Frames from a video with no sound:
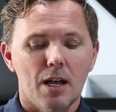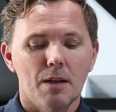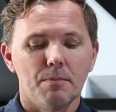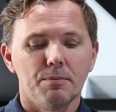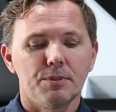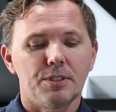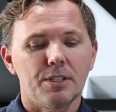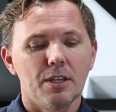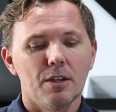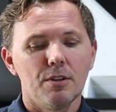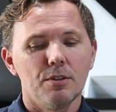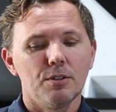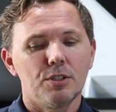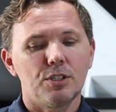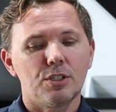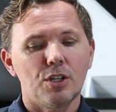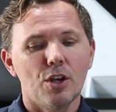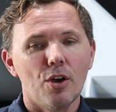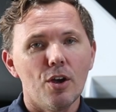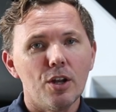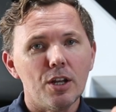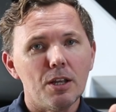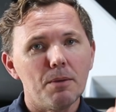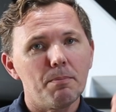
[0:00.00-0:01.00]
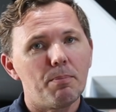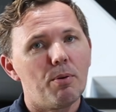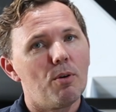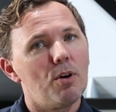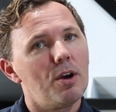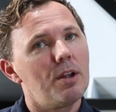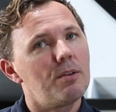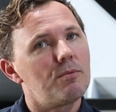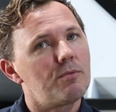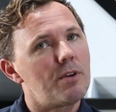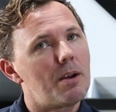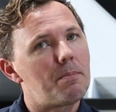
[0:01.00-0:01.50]
So turning
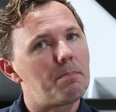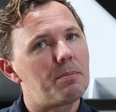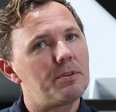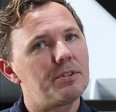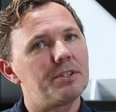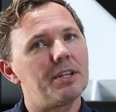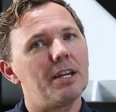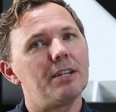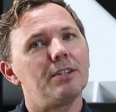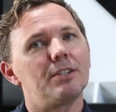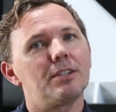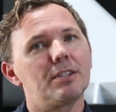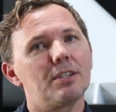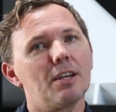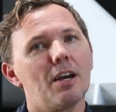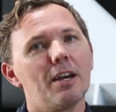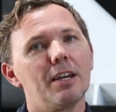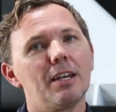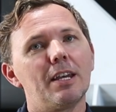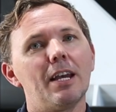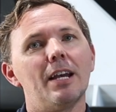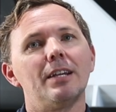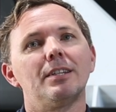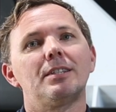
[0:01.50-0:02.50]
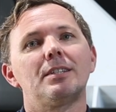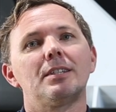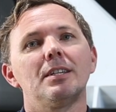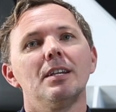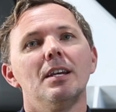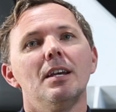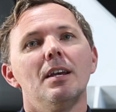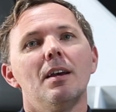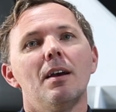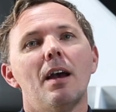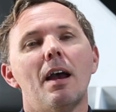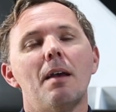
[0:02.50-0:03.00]
point represents, I guess,
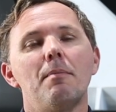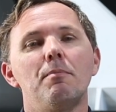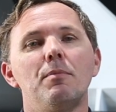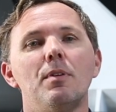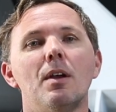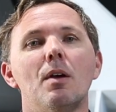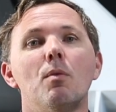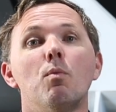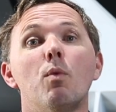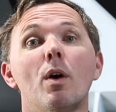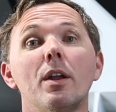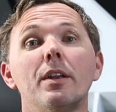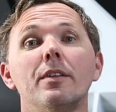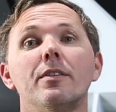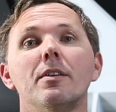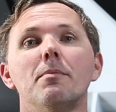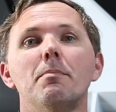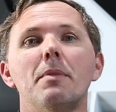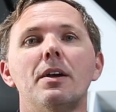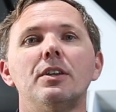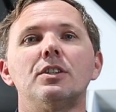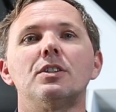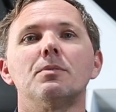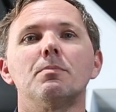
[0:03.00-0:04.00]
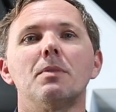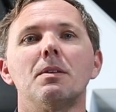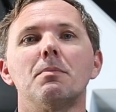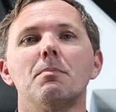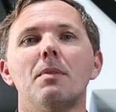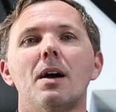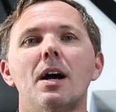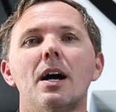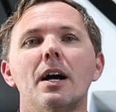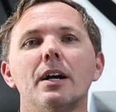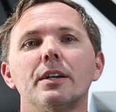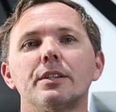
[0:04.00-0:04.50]
one of the measurement
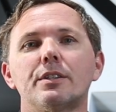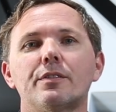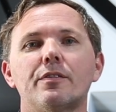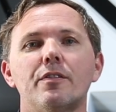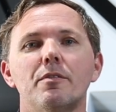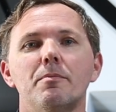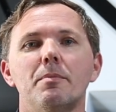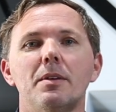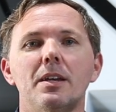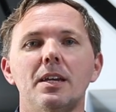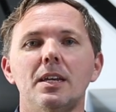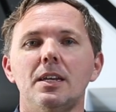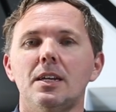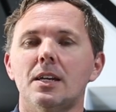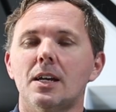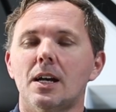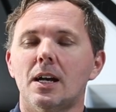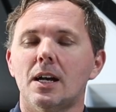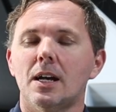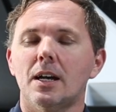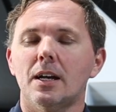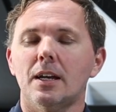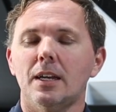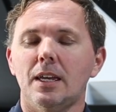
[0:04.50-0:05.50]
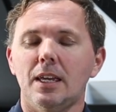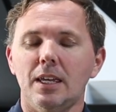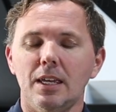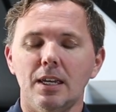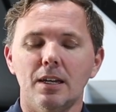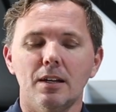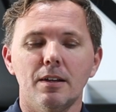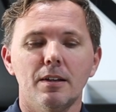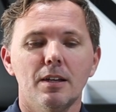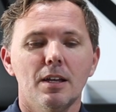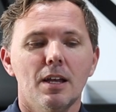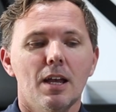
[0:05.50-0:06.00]
marks for me
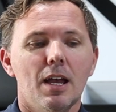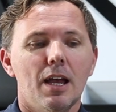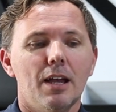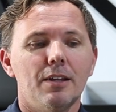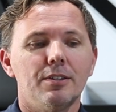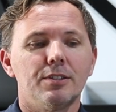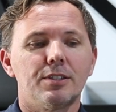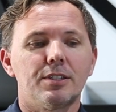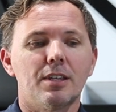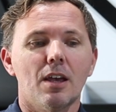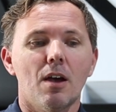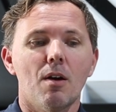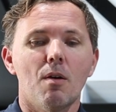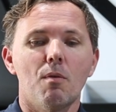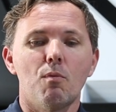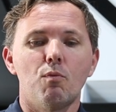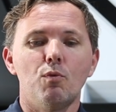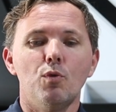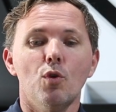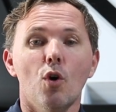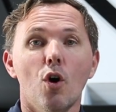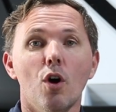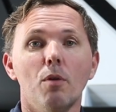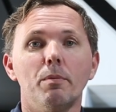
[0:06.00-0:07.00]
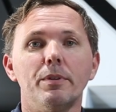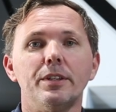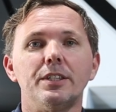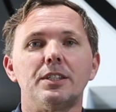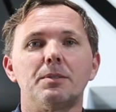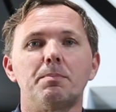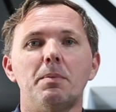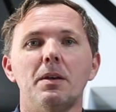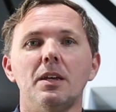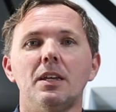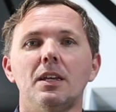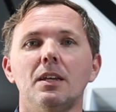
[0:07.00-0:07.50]
here. And so normally
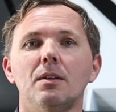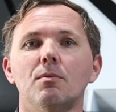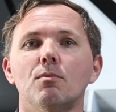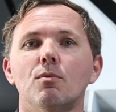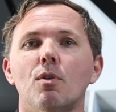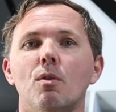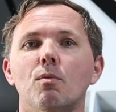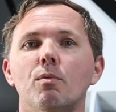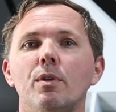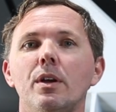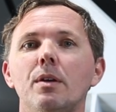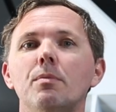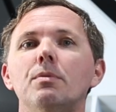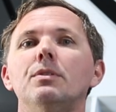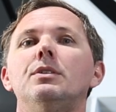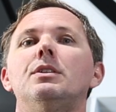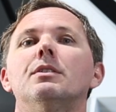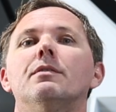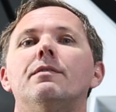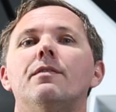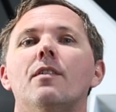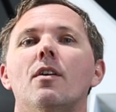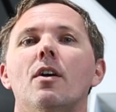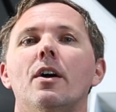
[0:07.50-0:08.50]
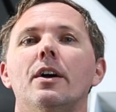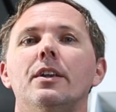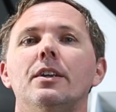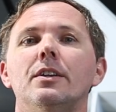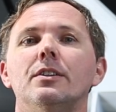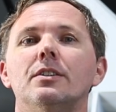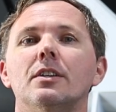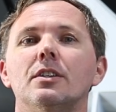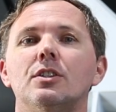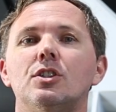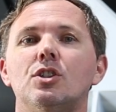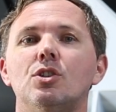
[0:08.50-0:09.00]
speaking, what we would define
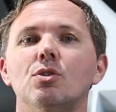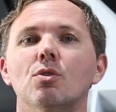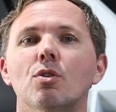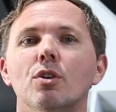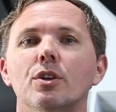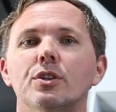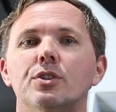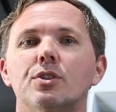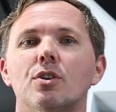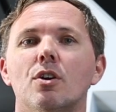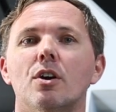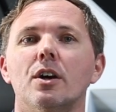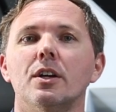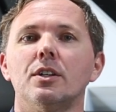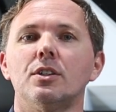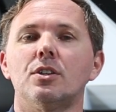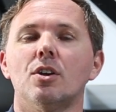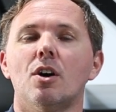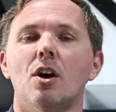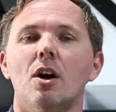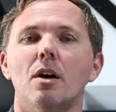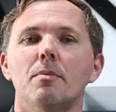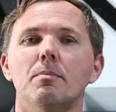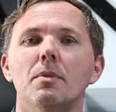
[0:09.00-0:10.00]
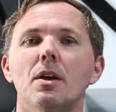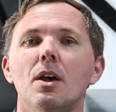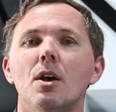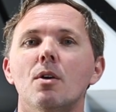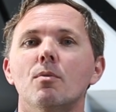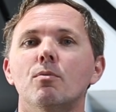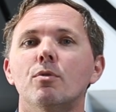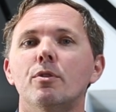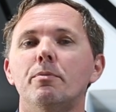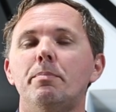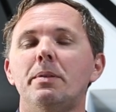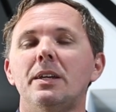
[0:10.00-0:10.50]
as a short drying time
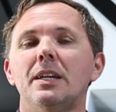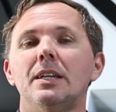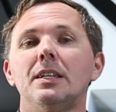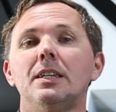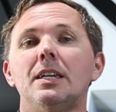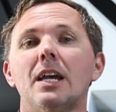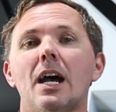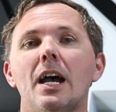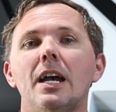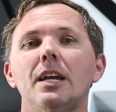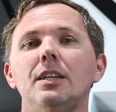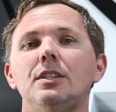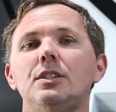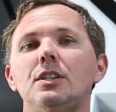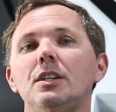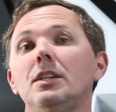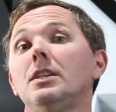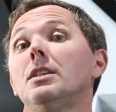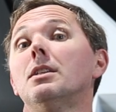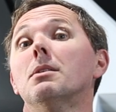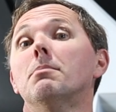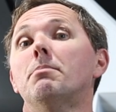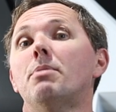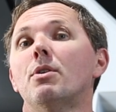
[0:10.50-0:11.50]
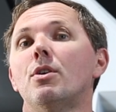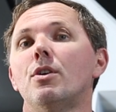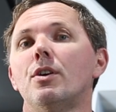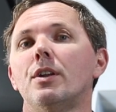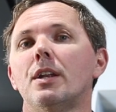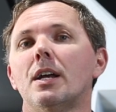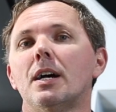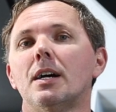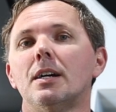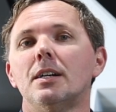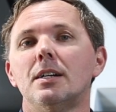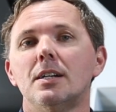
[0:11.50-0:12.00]
would be engaging the
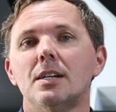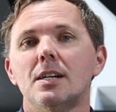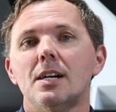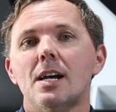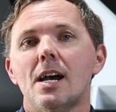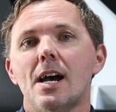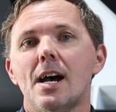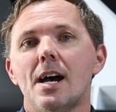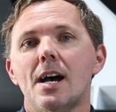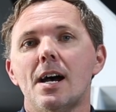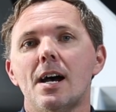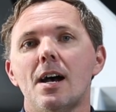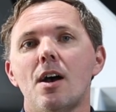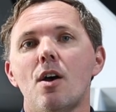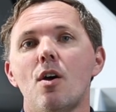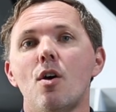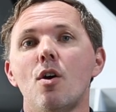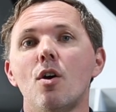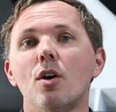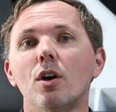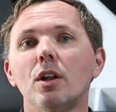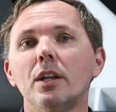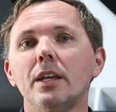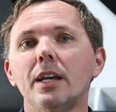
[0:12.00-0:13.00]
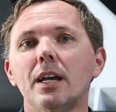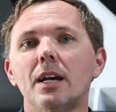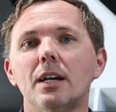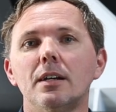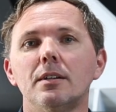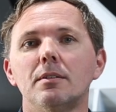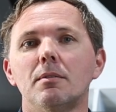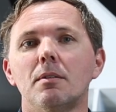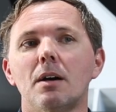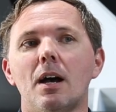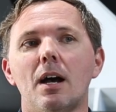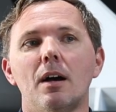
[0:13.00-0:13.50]
burner
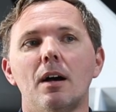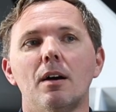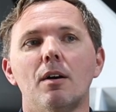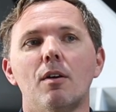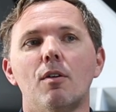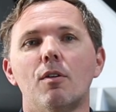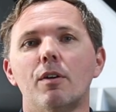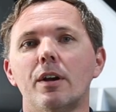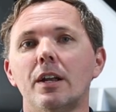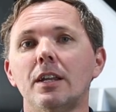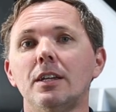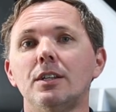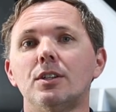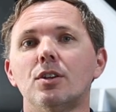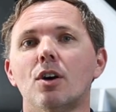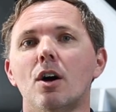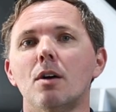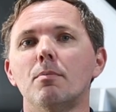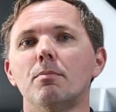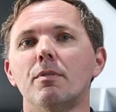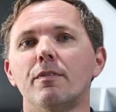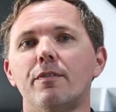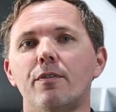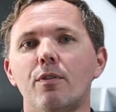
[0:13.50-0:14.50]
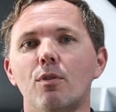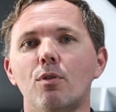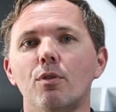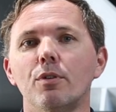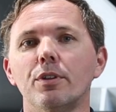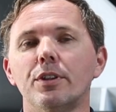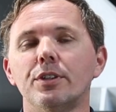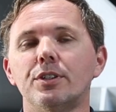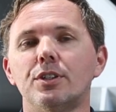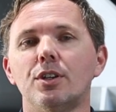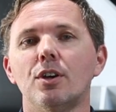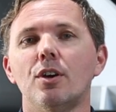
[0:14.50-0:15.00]
earlier or any time before
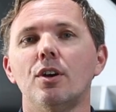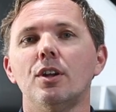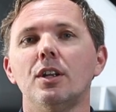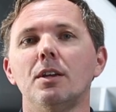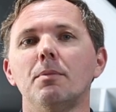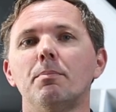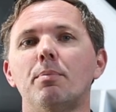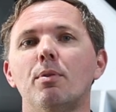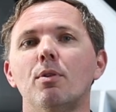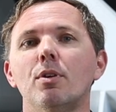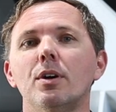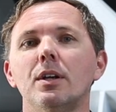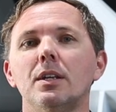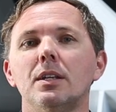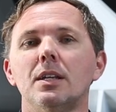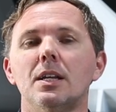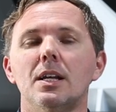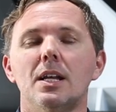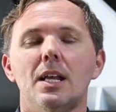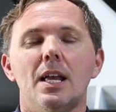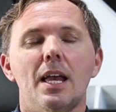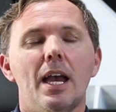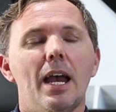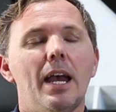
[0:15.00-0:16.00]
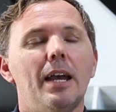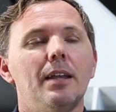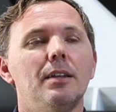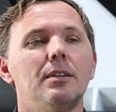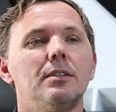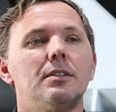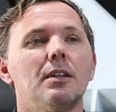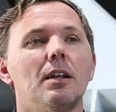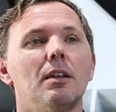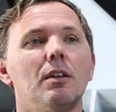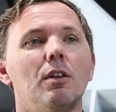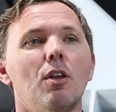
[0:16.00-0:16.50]
the turning point,
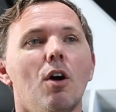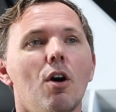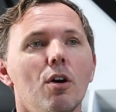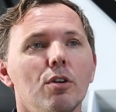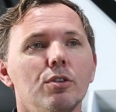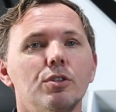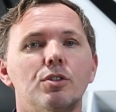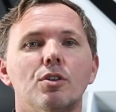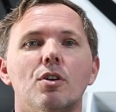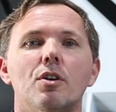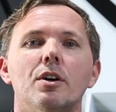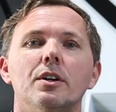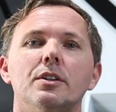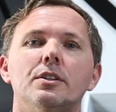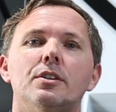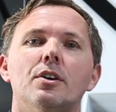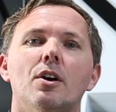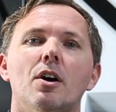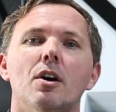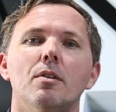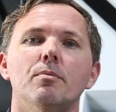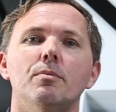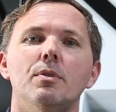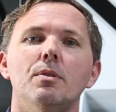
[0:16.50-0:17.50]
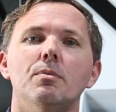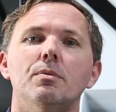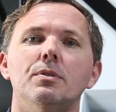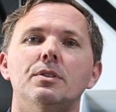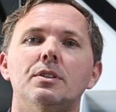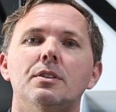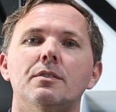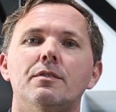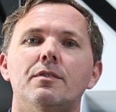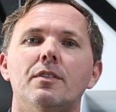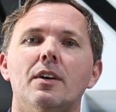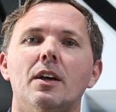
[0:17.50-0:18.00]
and long drying time we would
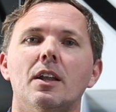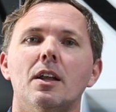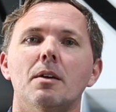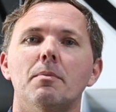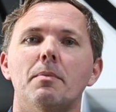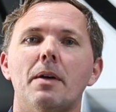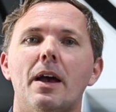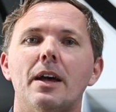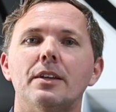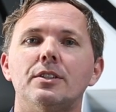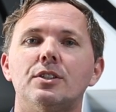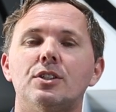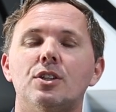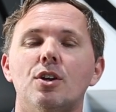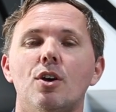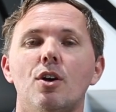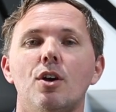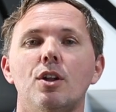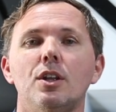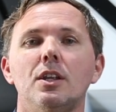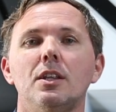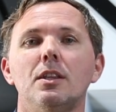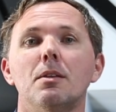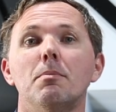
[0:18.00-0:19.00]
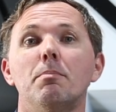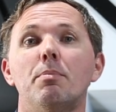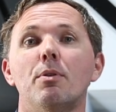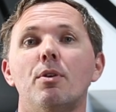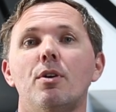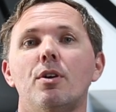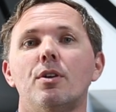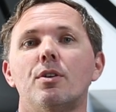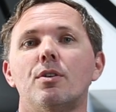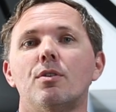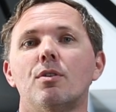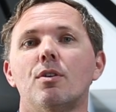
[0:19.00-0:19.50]
develop as turning the
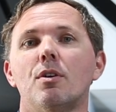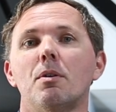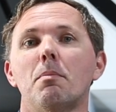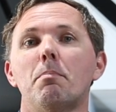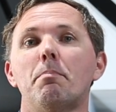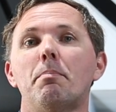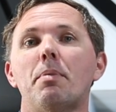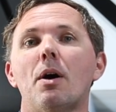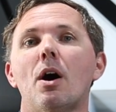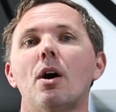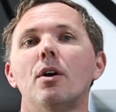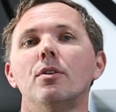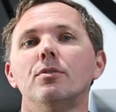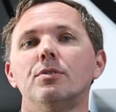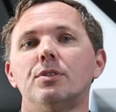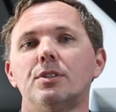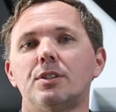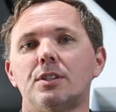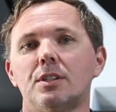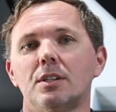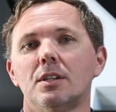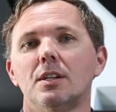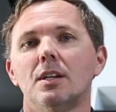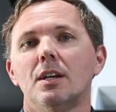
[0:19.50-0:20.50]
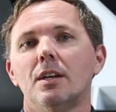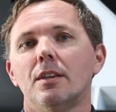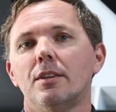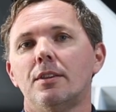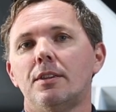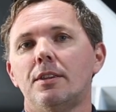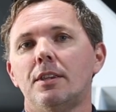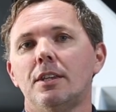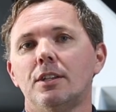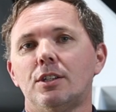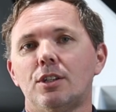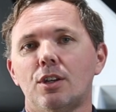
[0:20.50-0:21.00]
burner on post
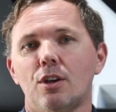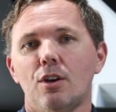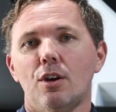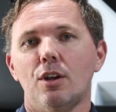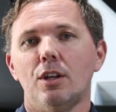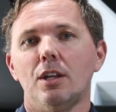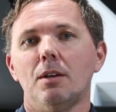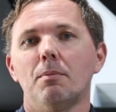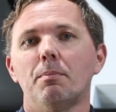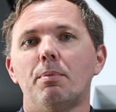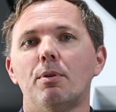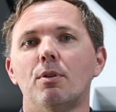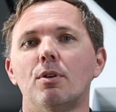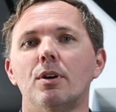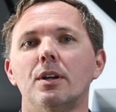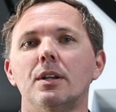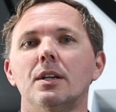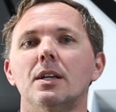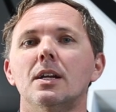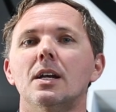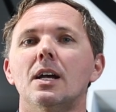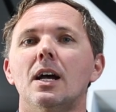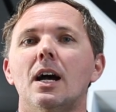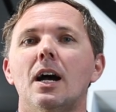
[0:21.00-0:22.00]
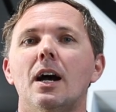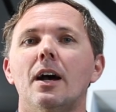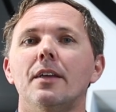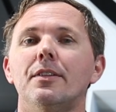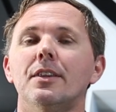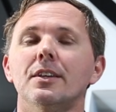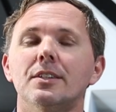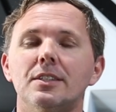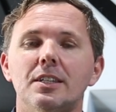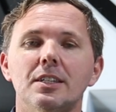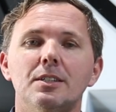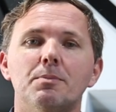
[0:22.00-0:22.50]
the turning point.
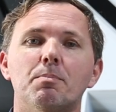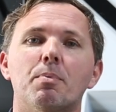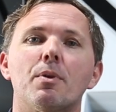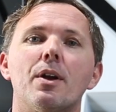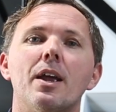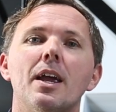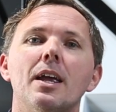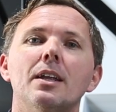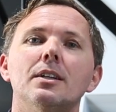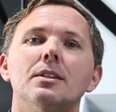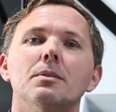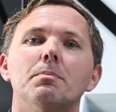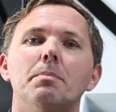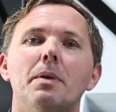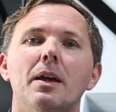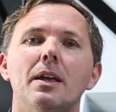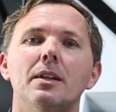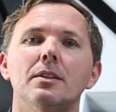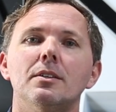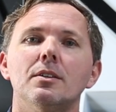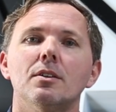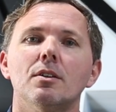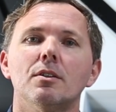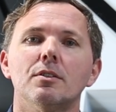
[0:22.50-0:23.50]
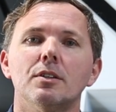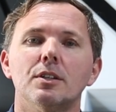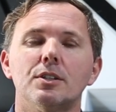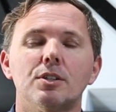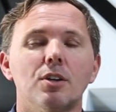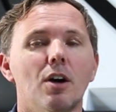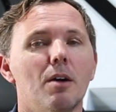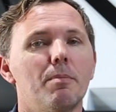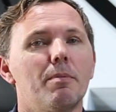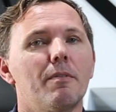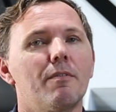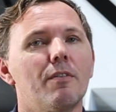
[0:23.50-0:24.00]
This is brand dependent on the
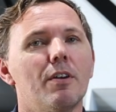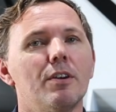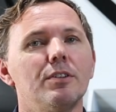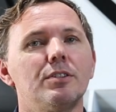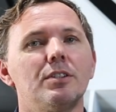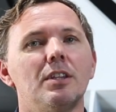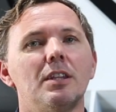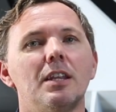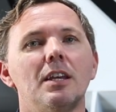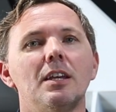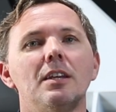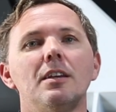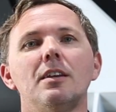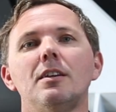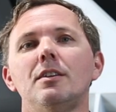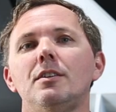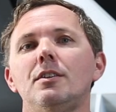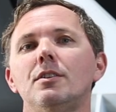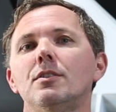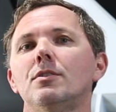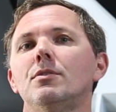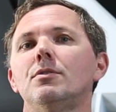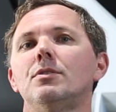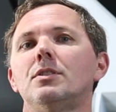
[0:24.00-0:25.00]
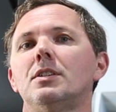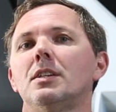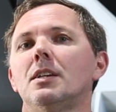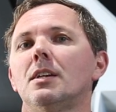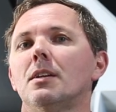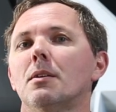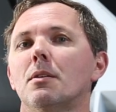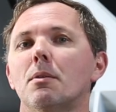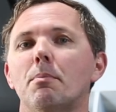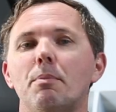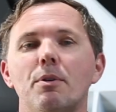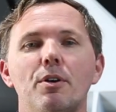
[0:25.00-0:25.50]
type of roaster that you're
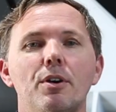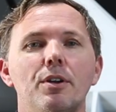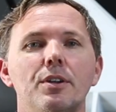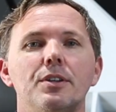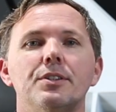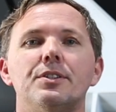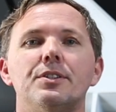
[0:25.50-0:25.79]
using and the burner